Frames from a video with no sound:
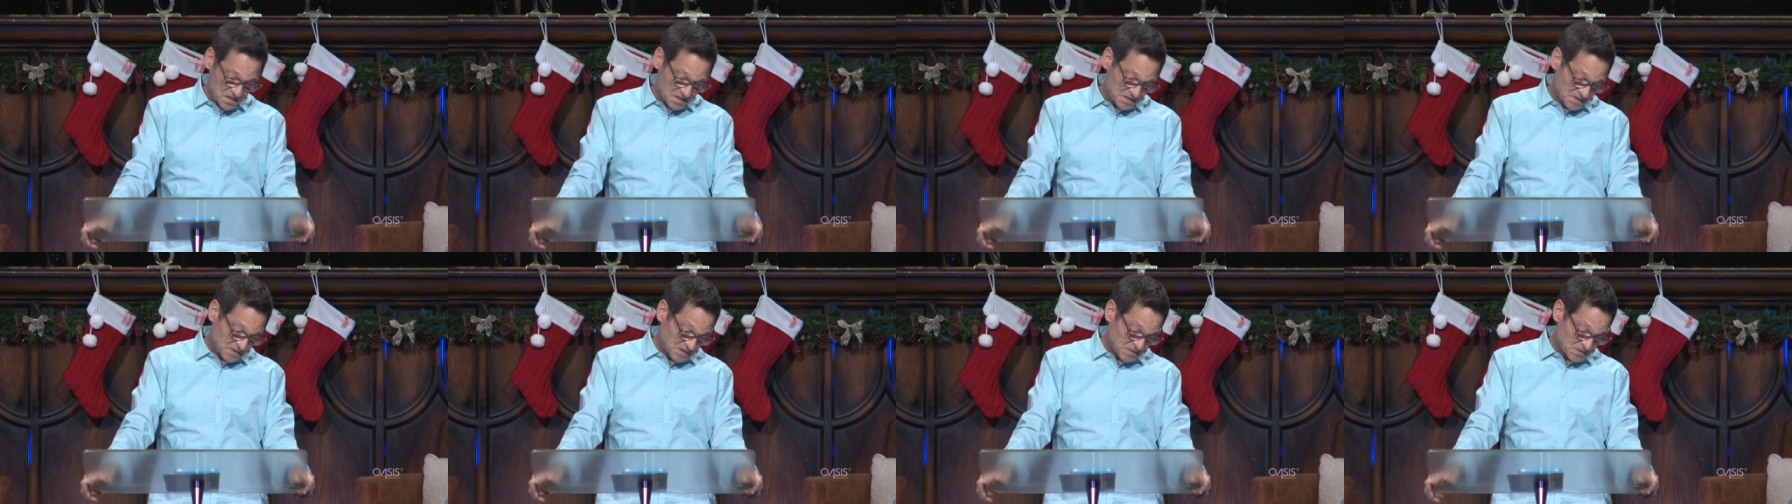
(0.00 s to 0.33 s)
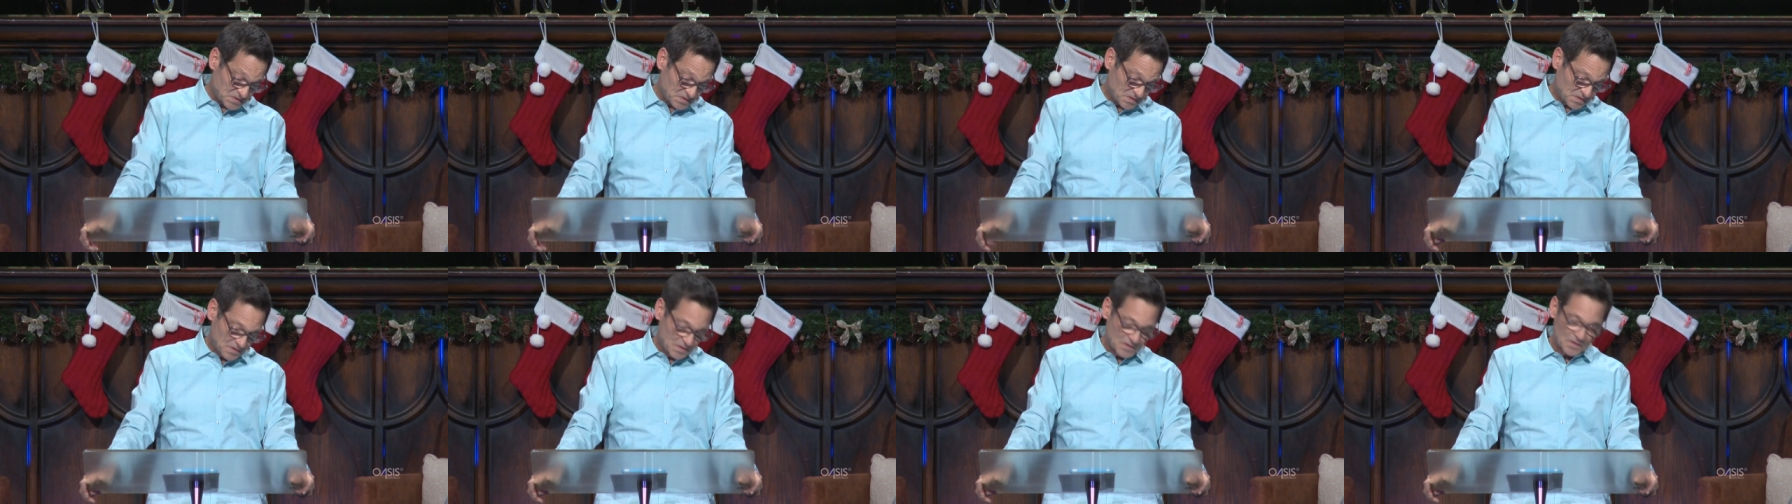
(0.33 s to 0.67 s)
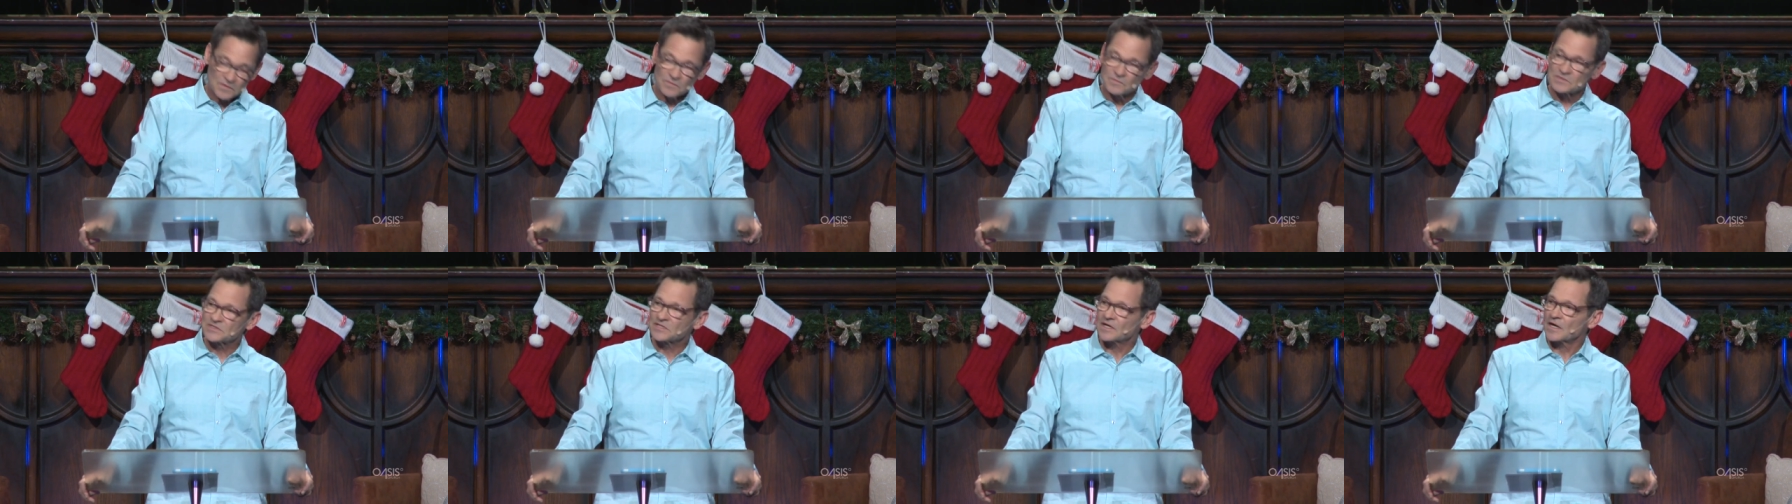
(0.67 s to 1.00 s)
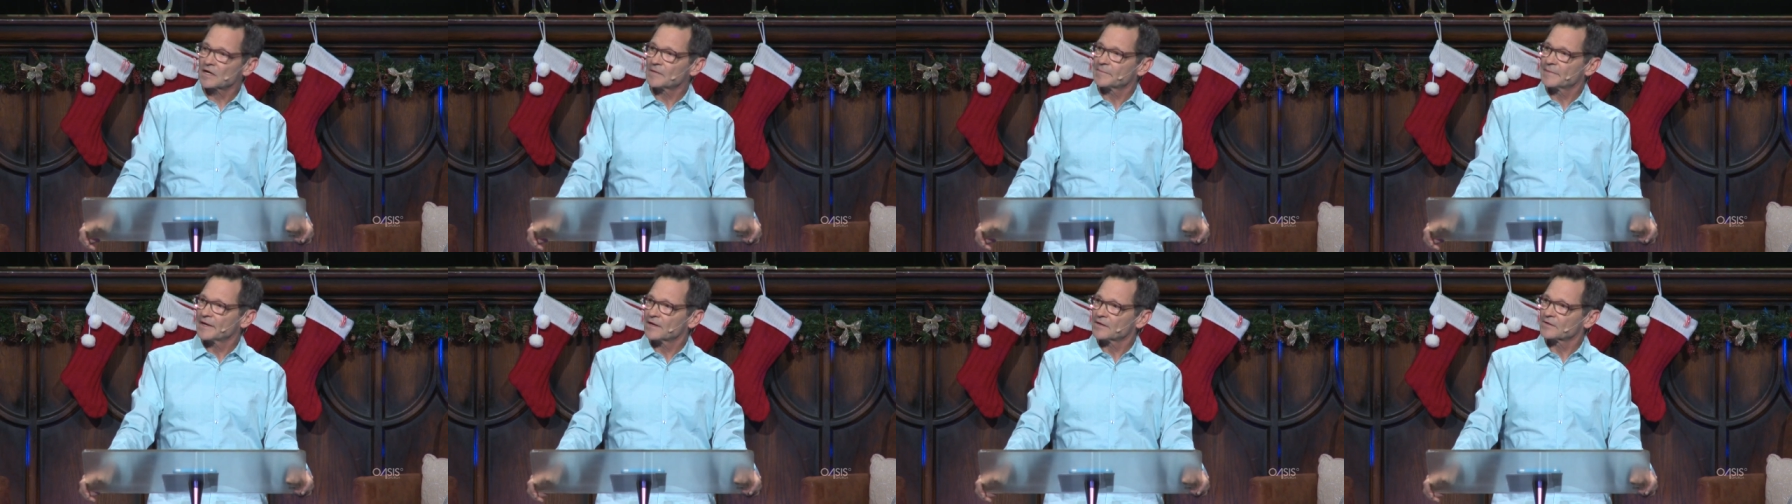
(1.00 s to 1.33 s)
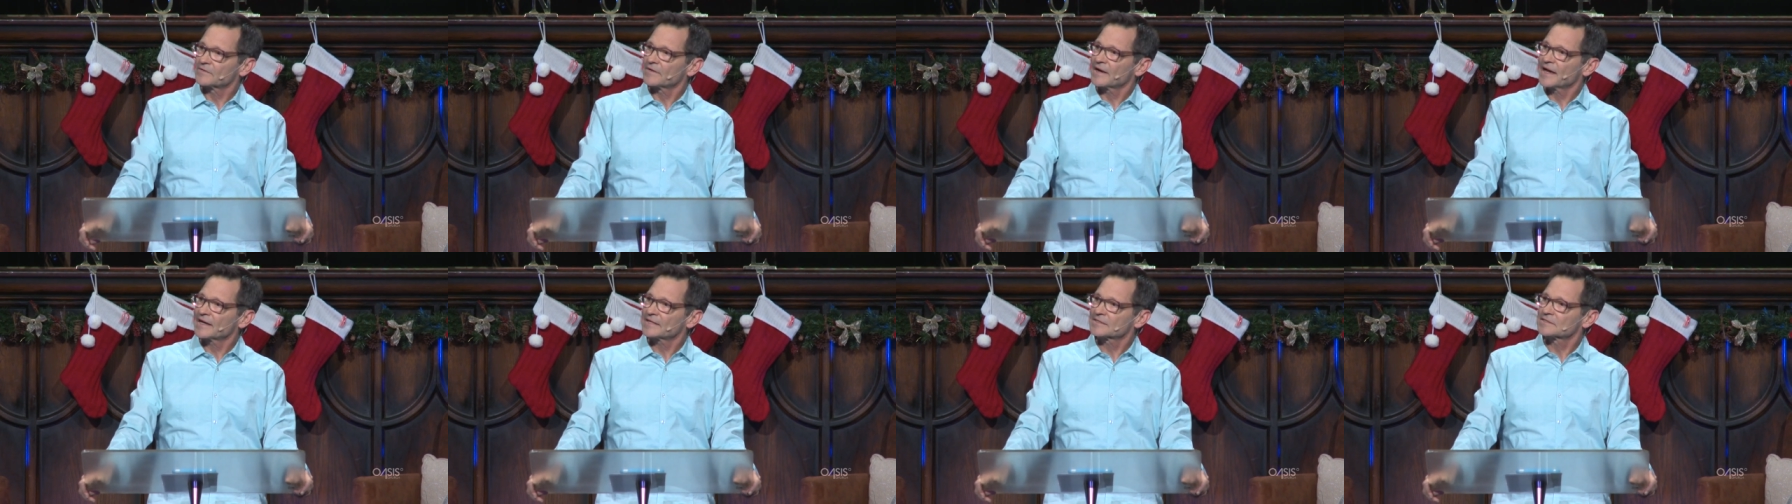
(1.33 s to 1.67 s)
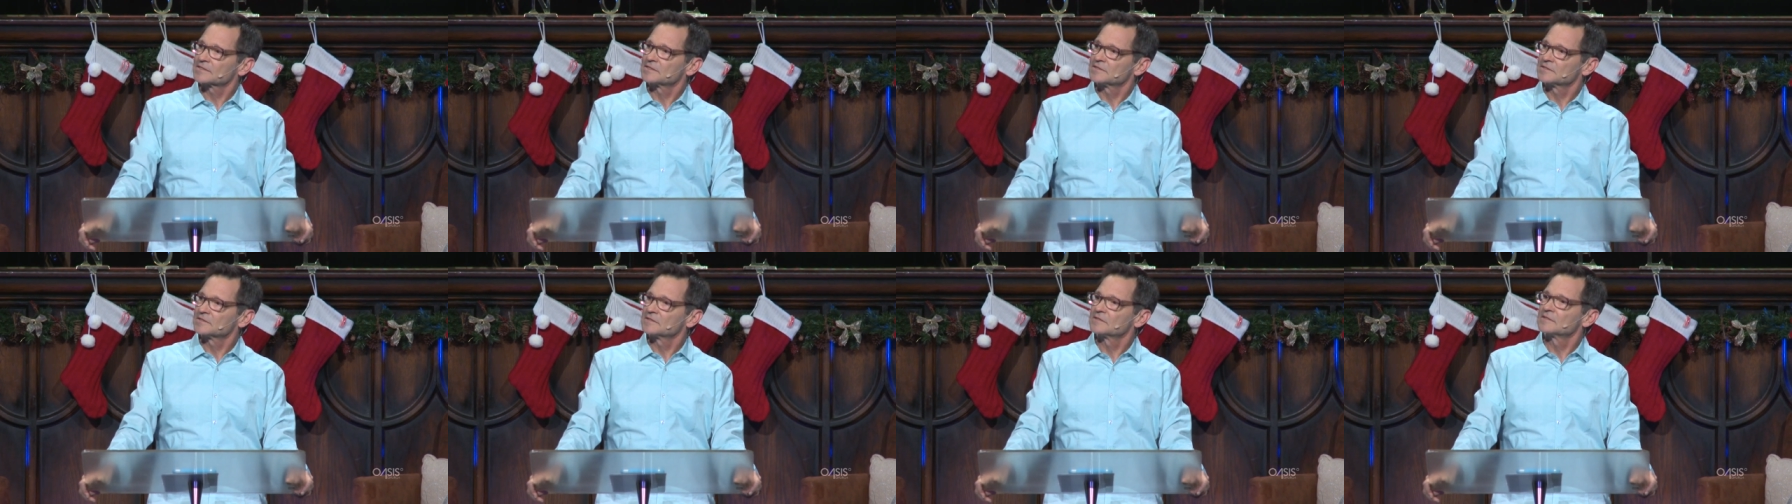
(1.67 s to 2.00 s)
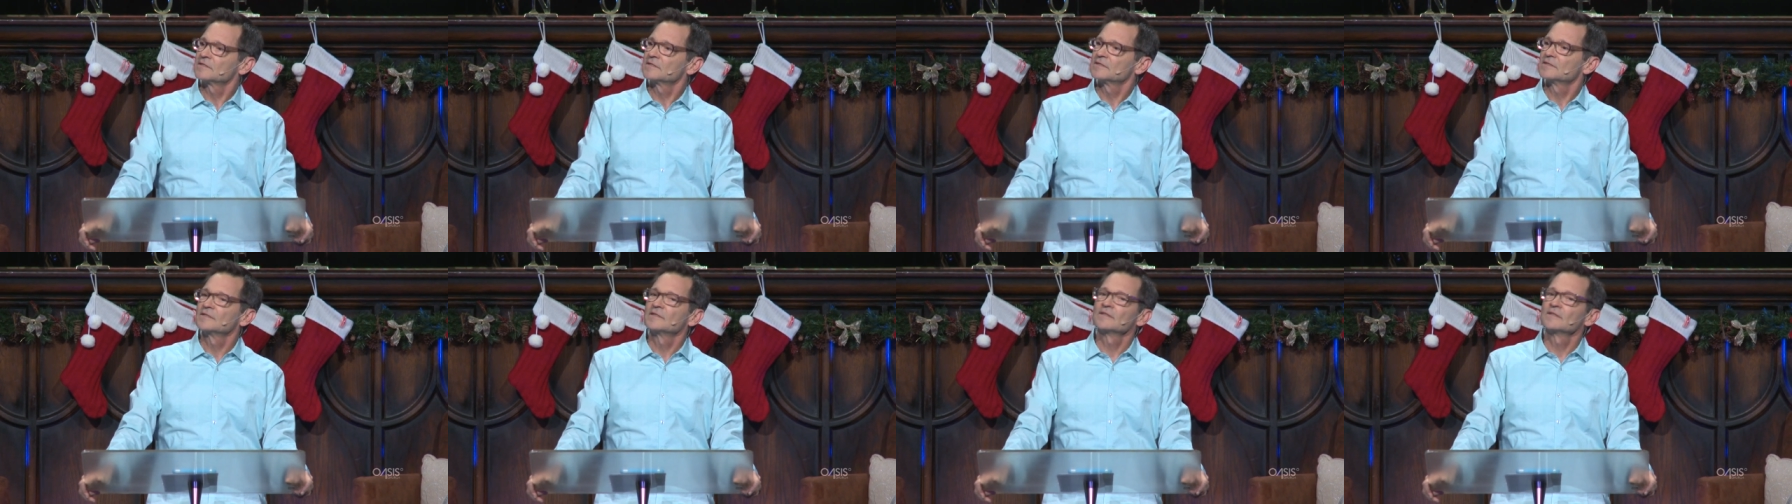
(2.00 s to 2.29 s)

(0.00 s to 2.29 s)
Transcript: because we talk about gratitude,